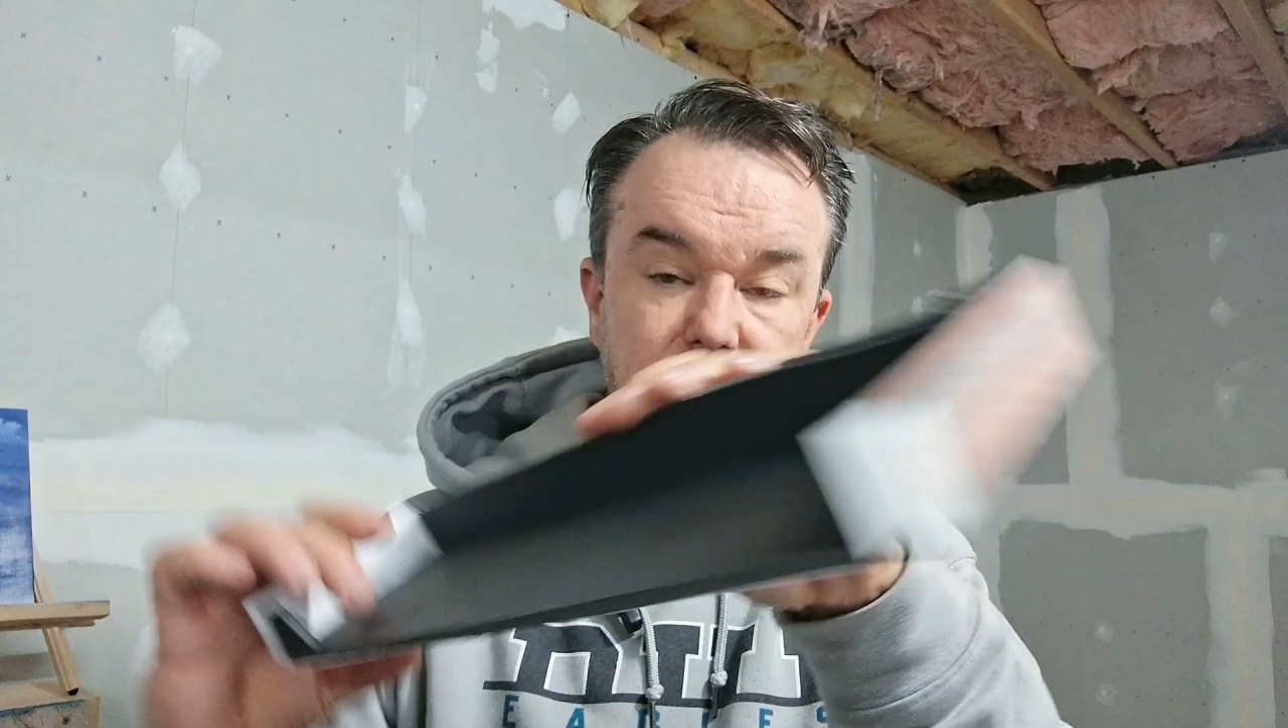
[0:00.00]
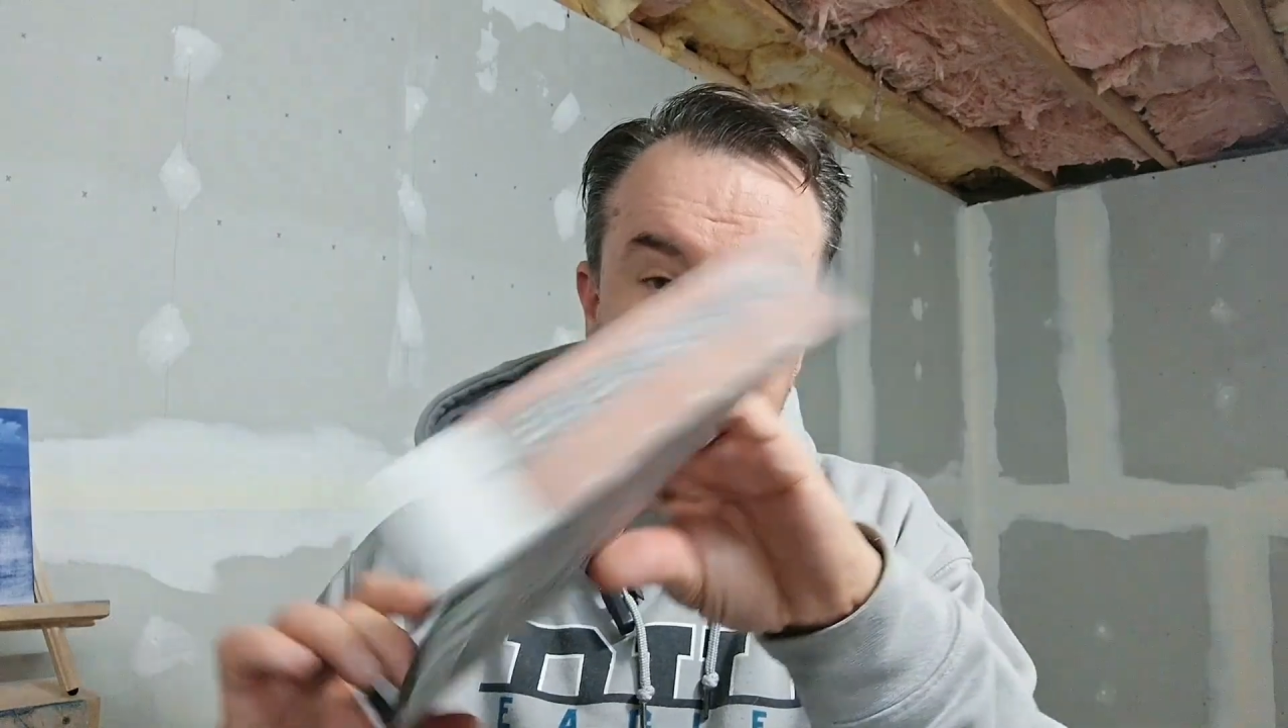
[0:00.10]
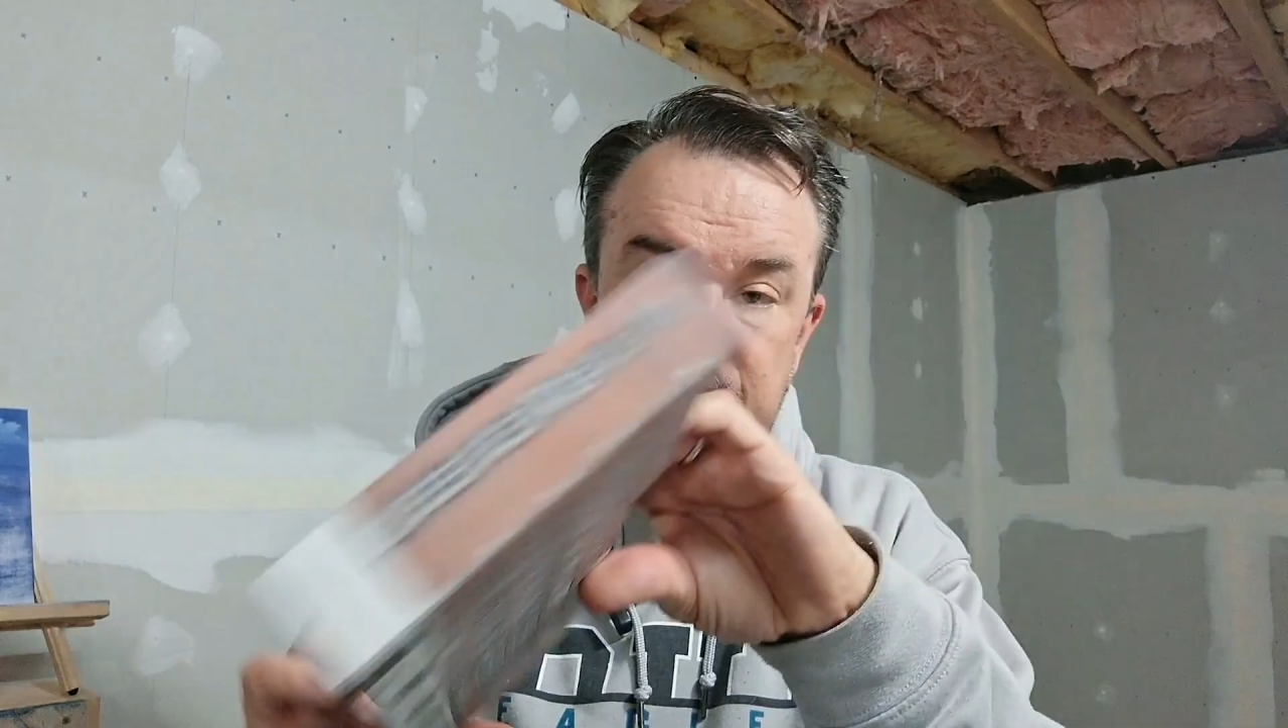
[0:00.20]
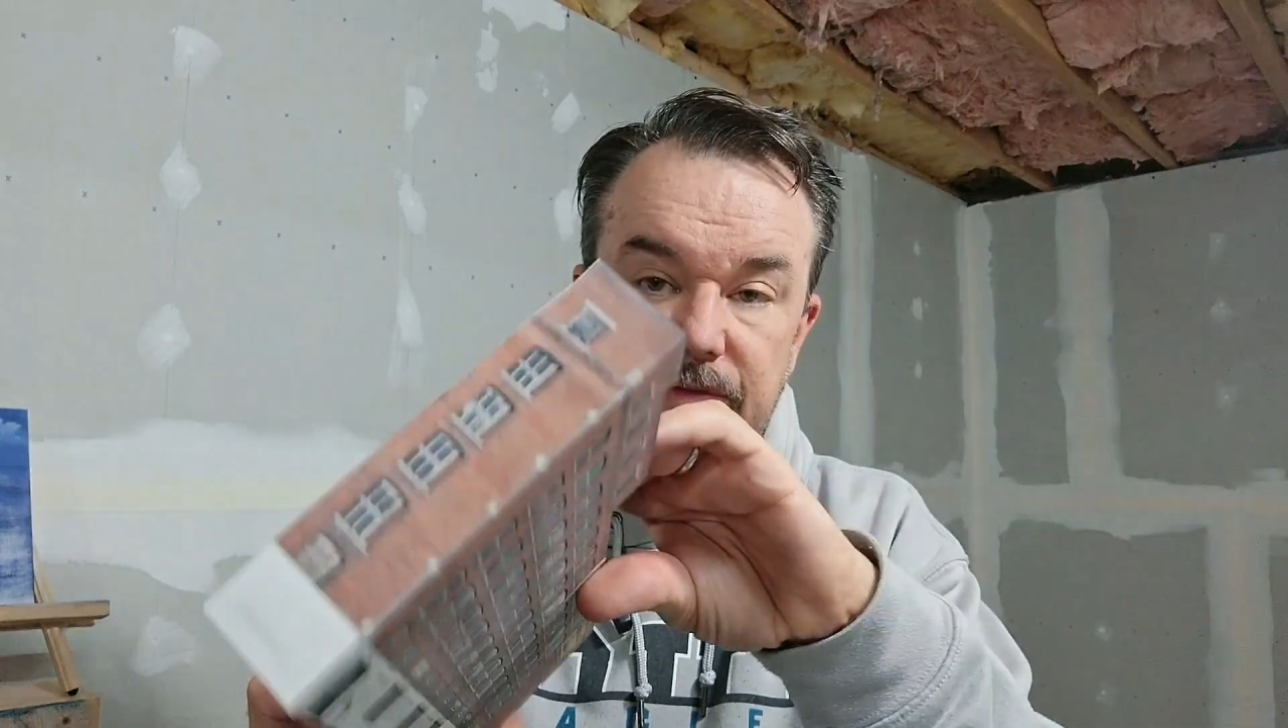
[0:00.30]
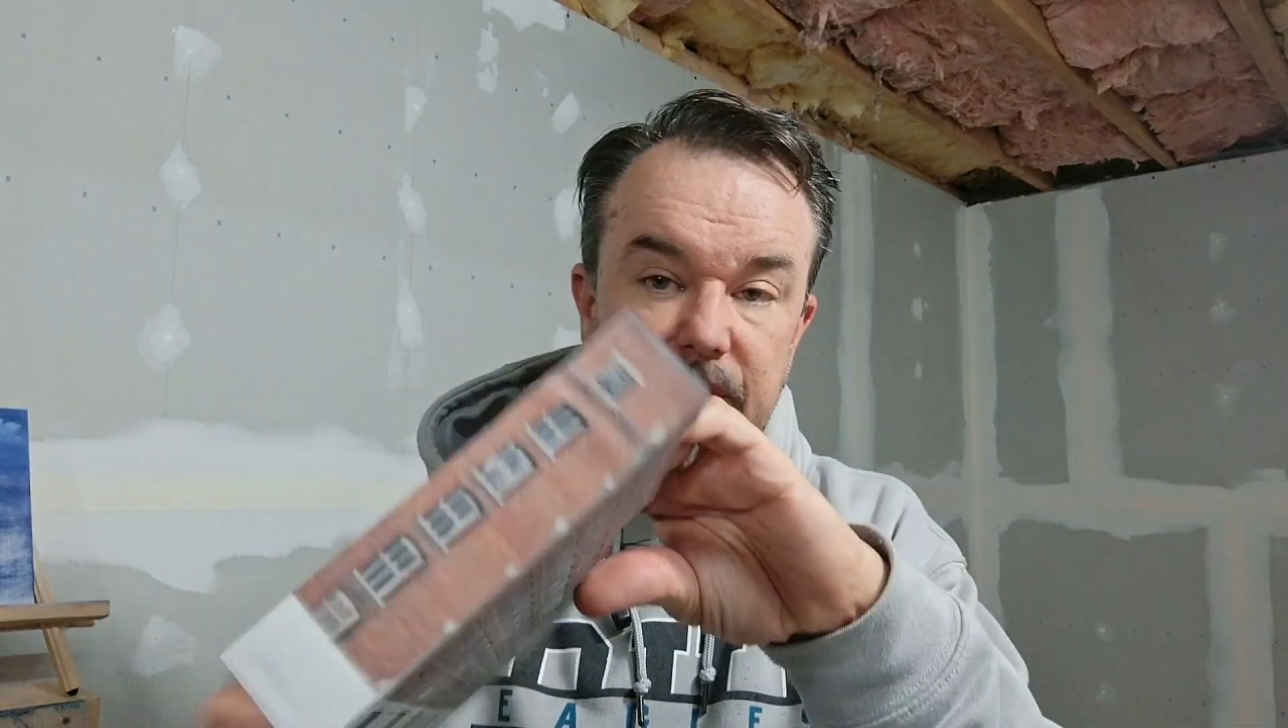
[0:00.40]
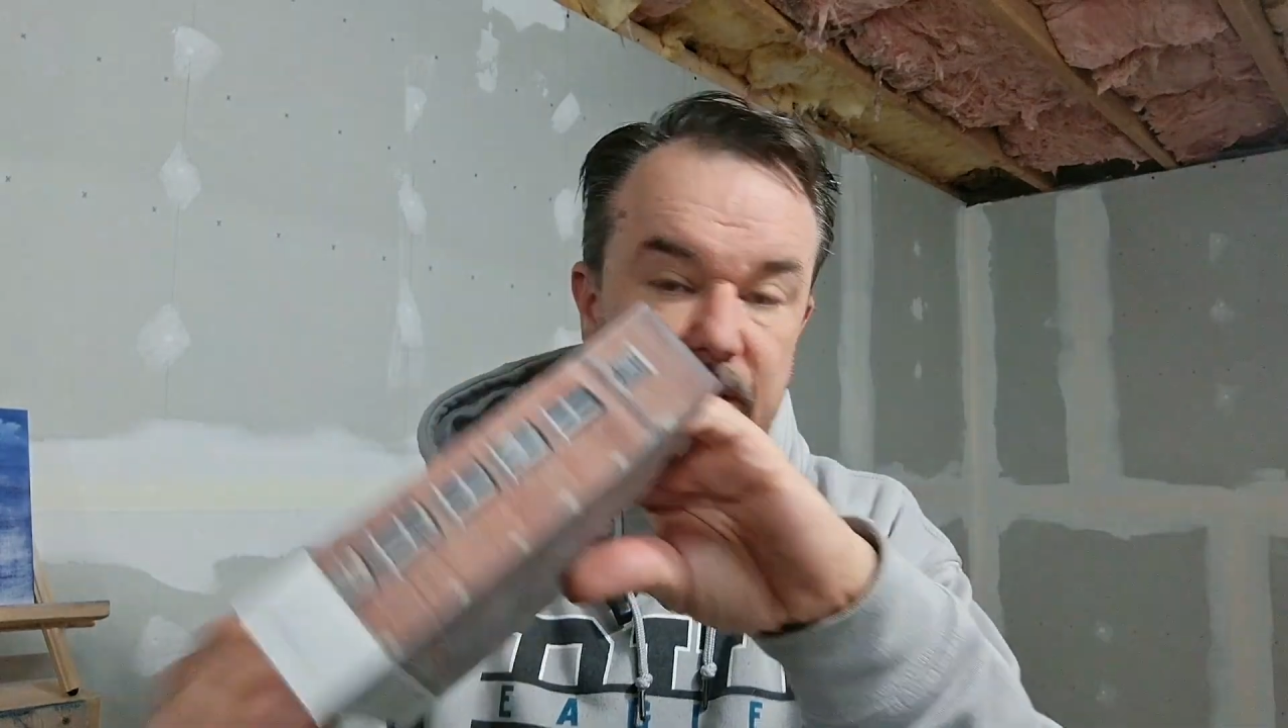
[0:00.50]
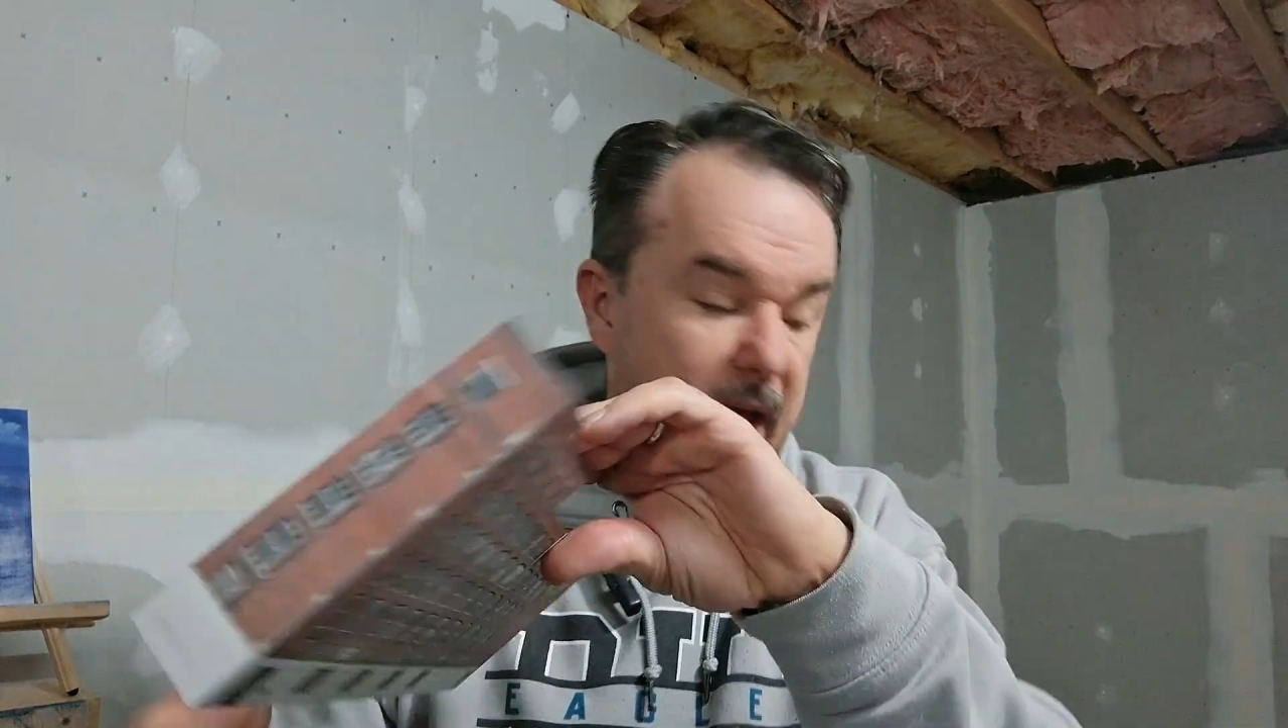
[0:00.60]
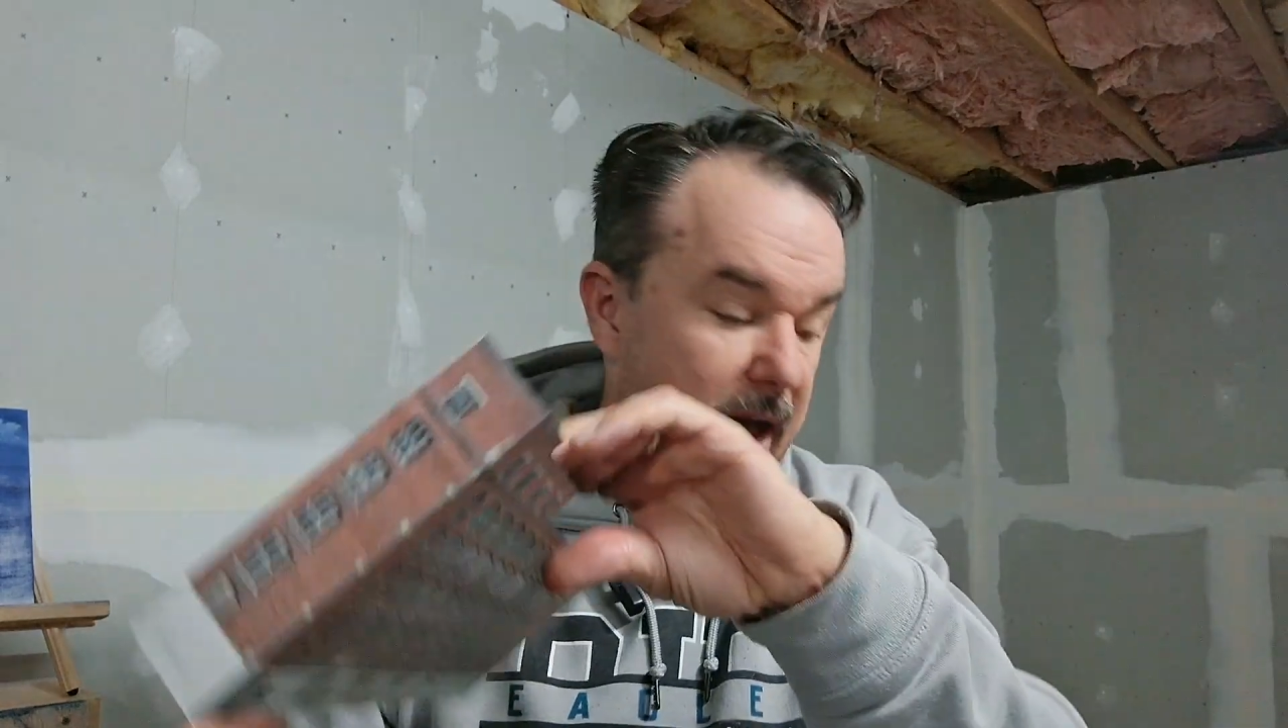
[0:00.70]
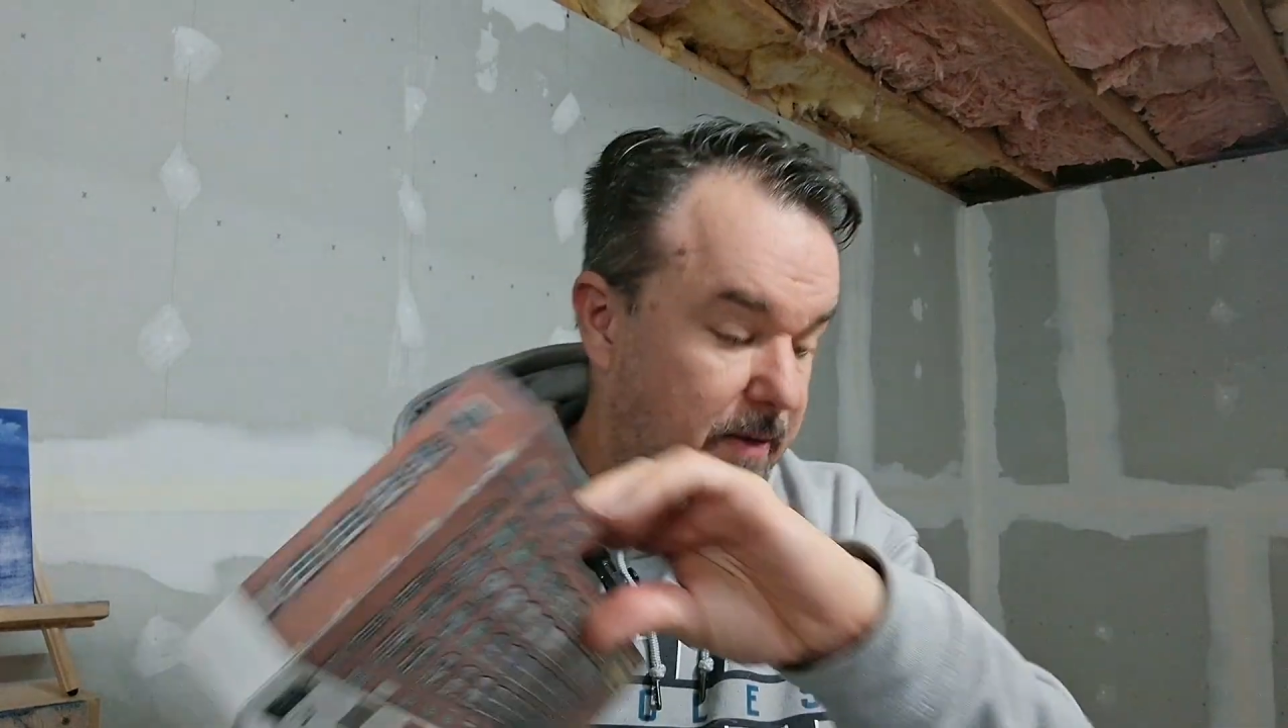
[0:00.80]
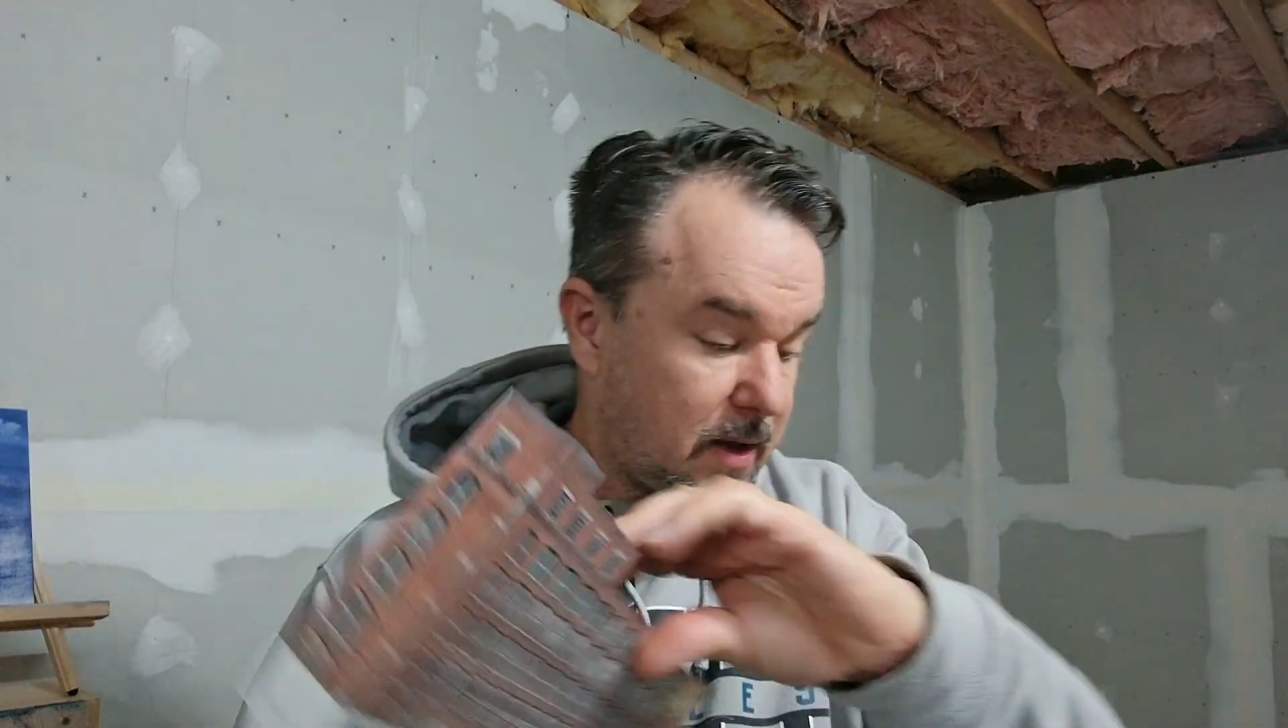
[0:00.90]
and stuff like
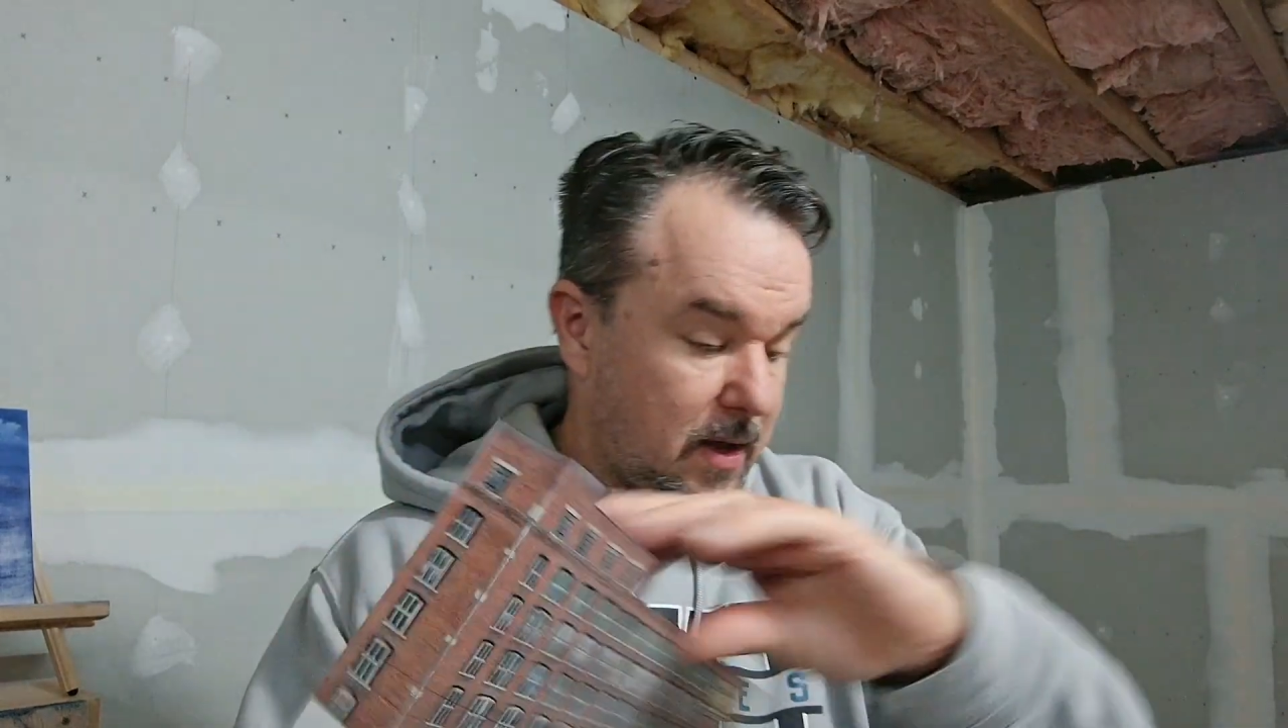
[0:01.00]
that.